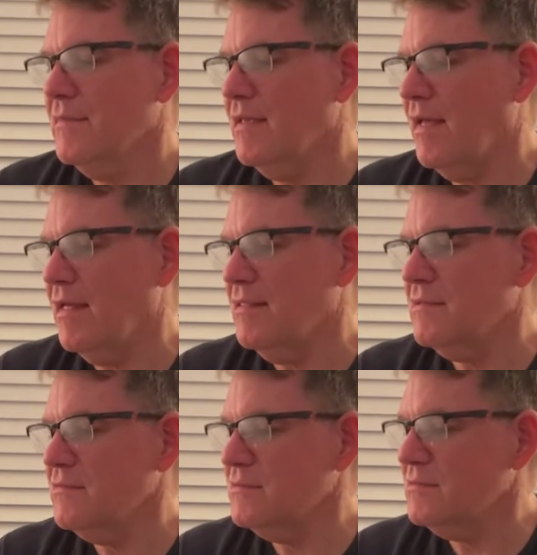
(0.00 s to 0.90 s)
yeah,
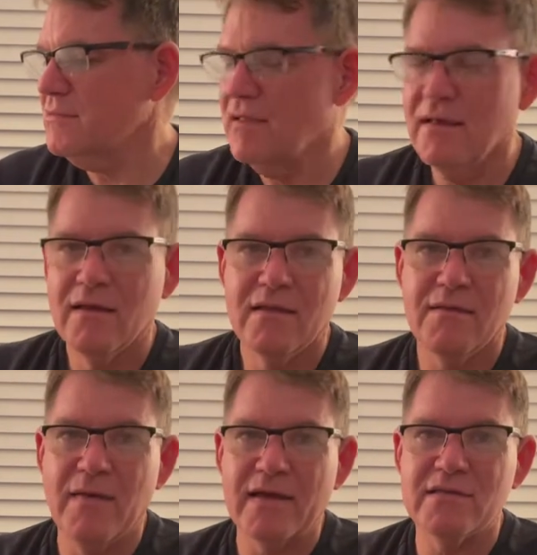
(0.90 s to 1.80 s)
this was
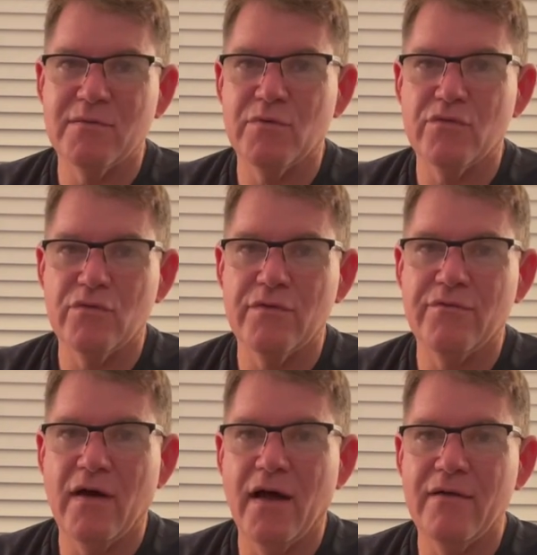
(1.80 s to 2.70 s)
the Max
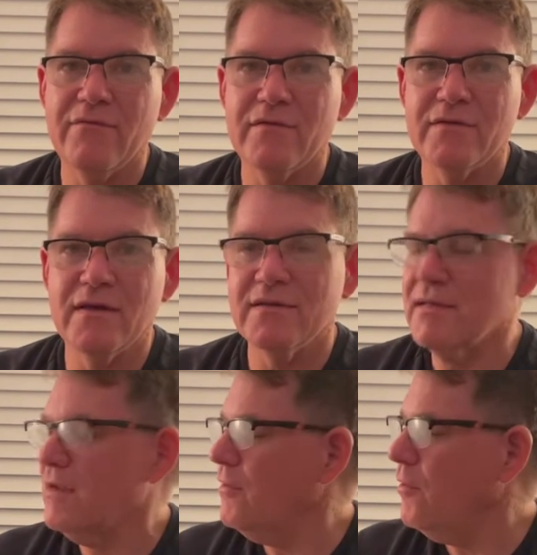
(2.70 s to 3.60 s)
#35, which I was
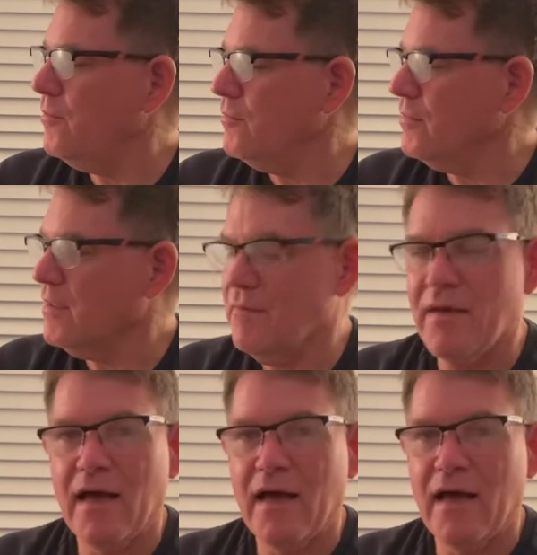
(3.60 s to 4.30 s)
kind of hoping would come